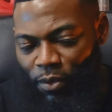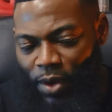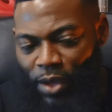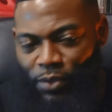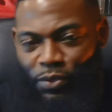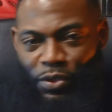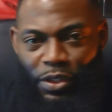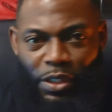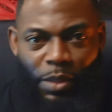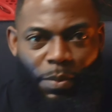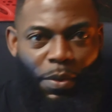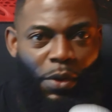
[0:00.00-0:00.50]
around
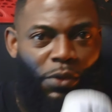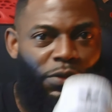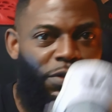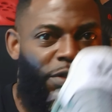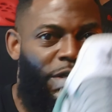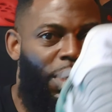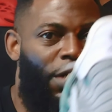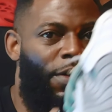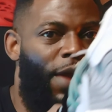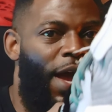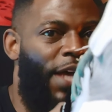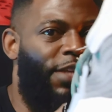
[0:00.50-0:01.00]
to the
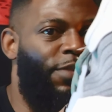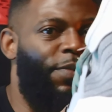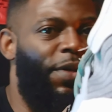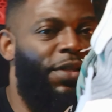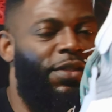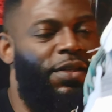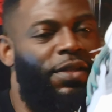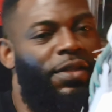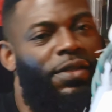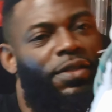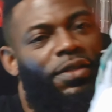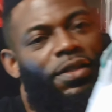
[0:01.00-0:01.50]
posterior
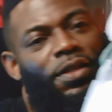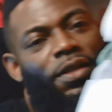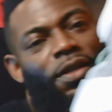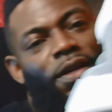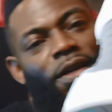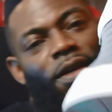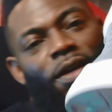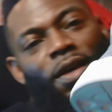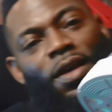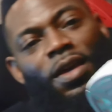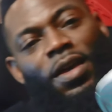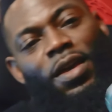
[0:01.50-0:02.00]
aspect of the
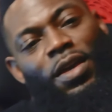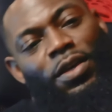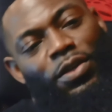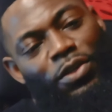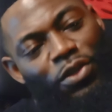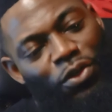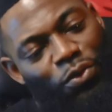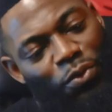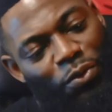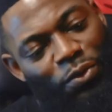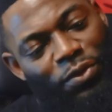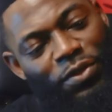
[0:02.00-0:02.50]
sneaker,
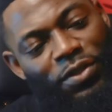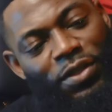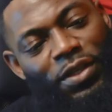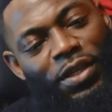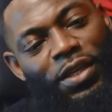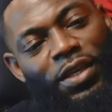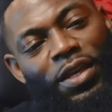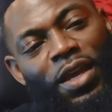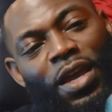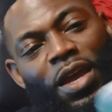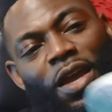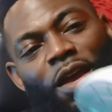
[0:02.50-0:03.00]
you will
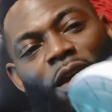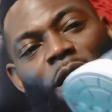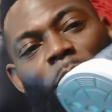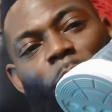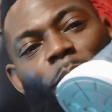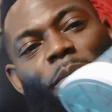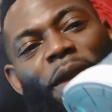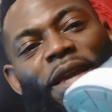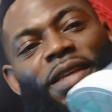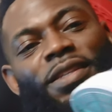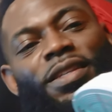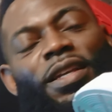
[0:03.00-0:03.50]
see
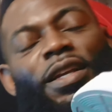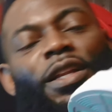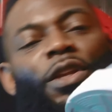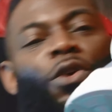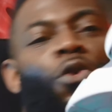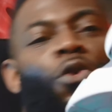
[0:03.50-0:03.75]
basically